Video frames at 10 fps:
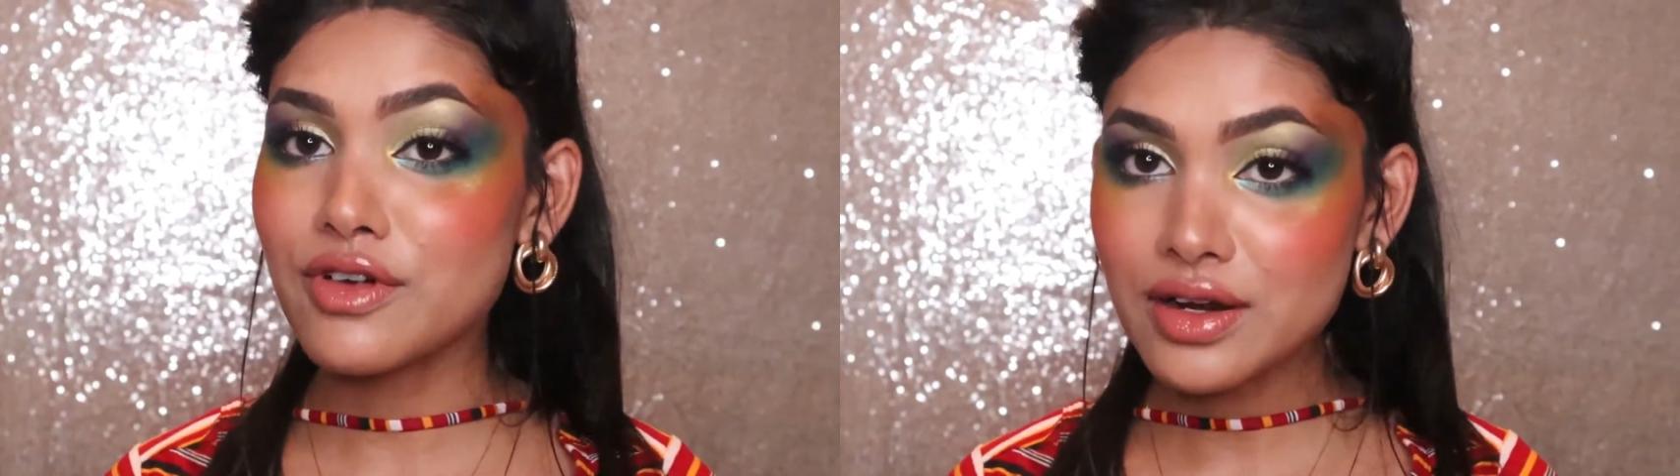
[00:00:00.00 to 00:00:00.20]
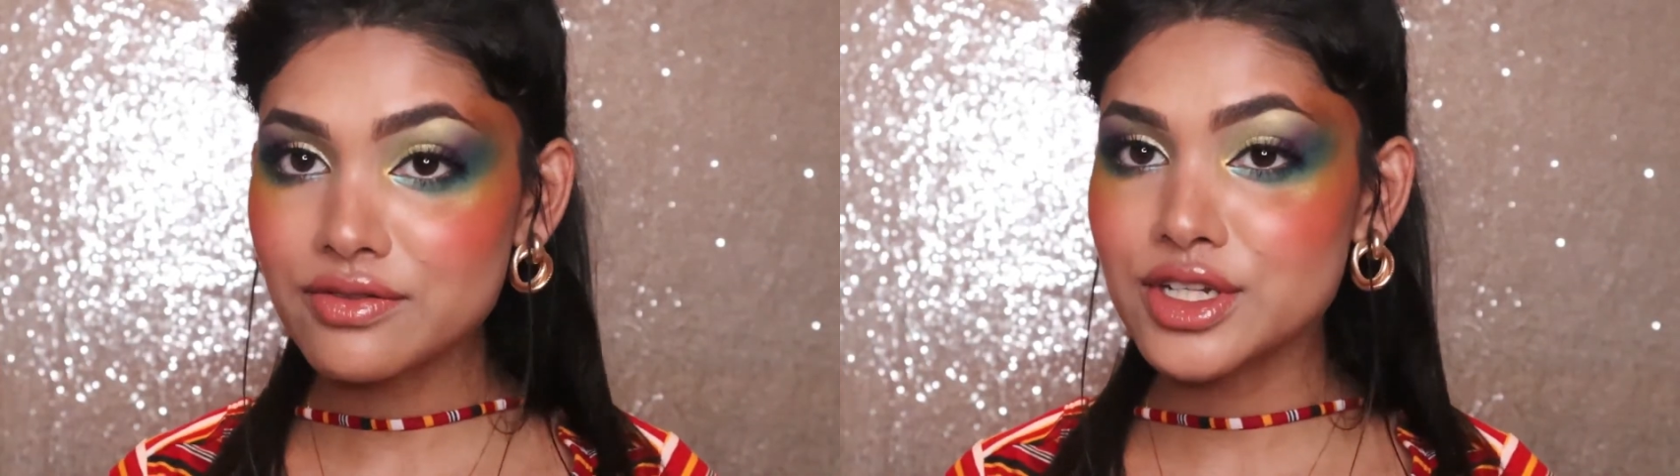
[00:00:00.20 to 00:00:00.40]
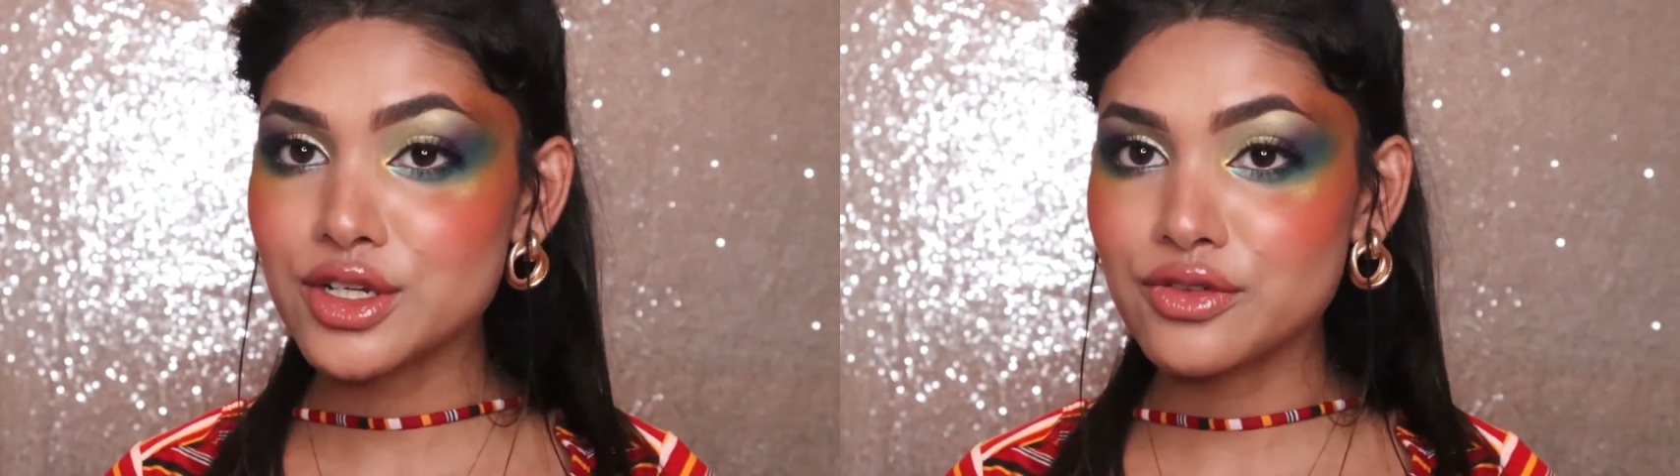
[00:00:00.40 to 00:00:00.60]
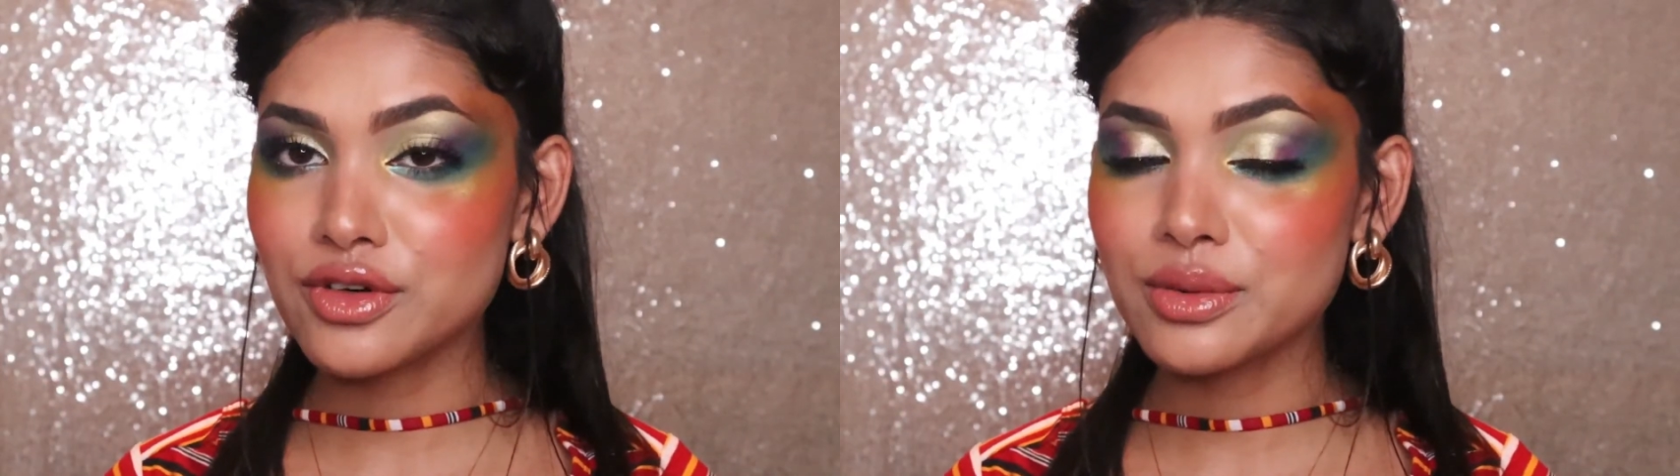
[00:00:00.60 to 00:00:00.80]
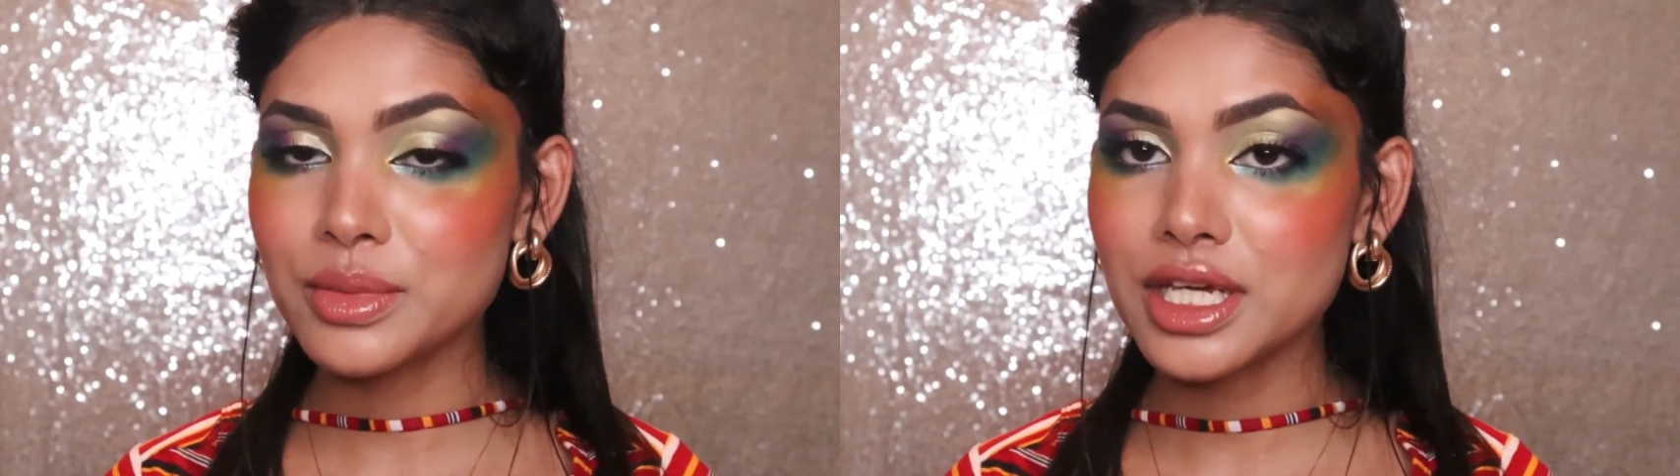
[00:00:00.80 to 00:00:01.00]
fun video
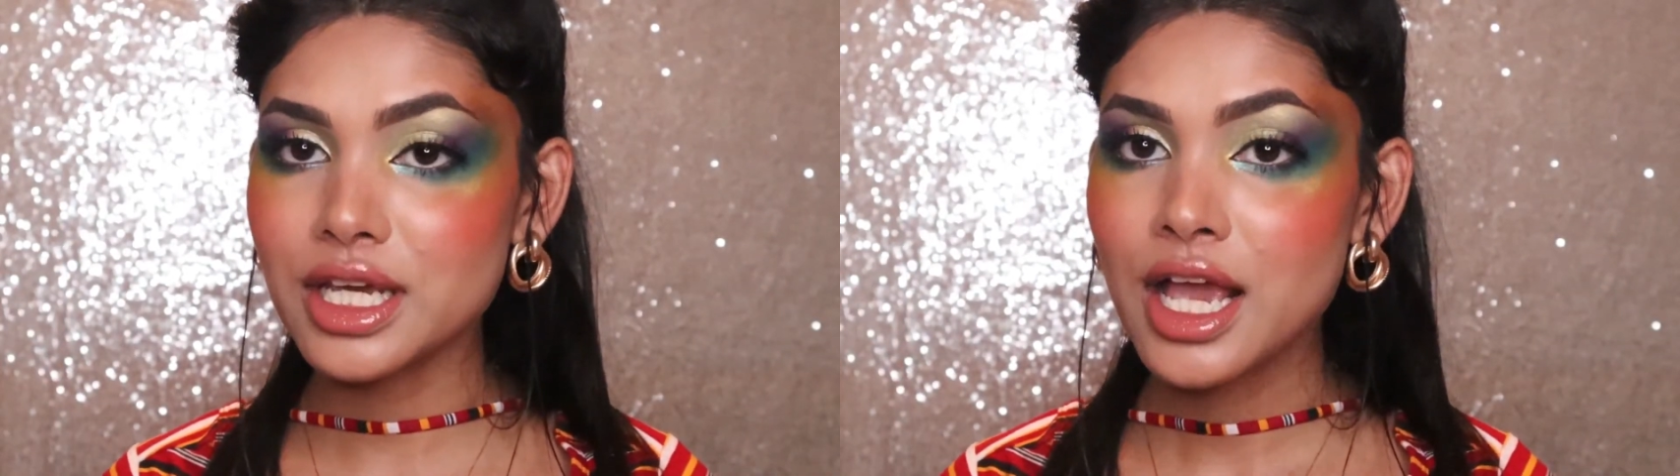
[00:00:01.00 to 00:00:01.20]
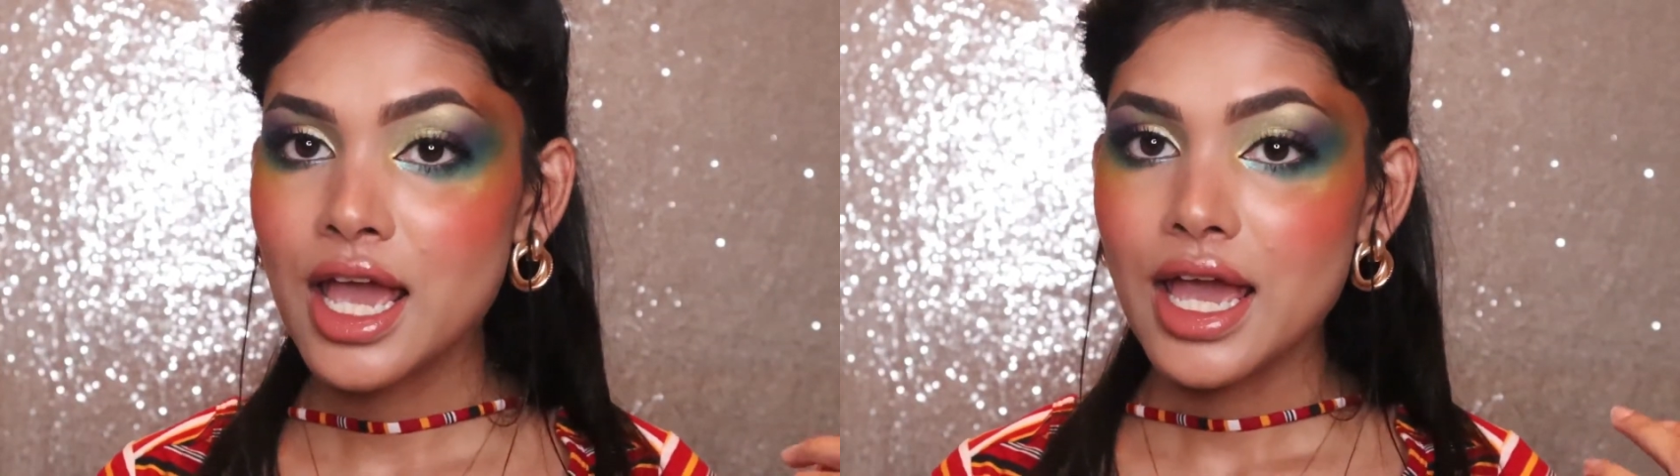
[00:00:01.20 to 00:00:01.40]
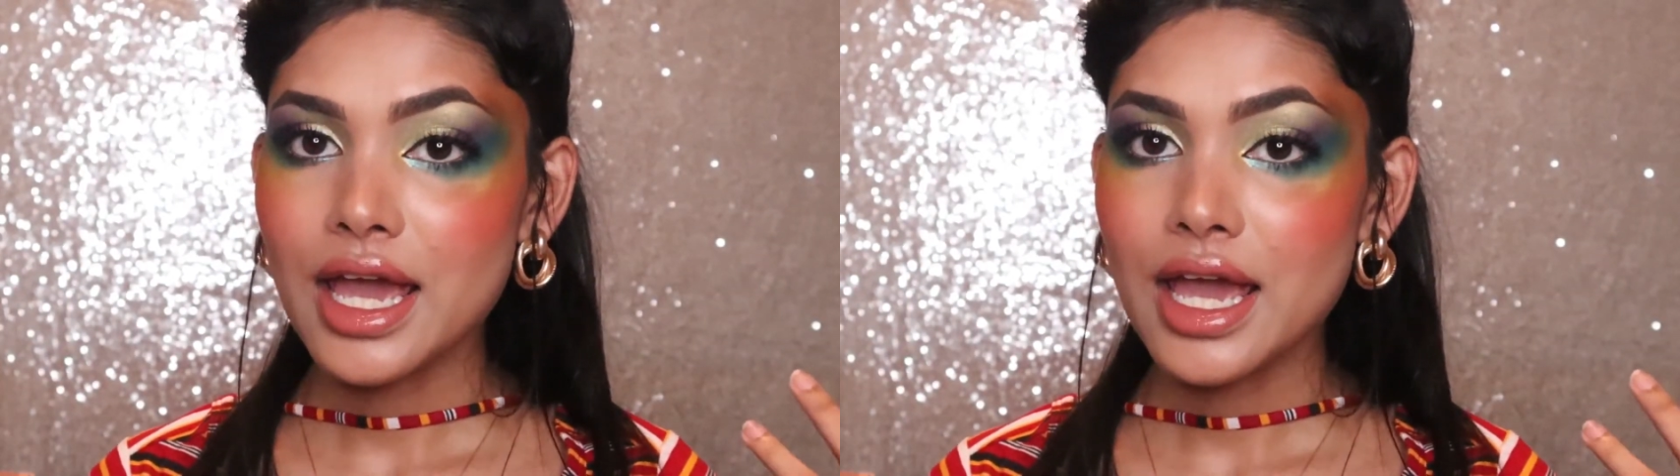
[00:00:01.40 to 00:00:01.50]
for me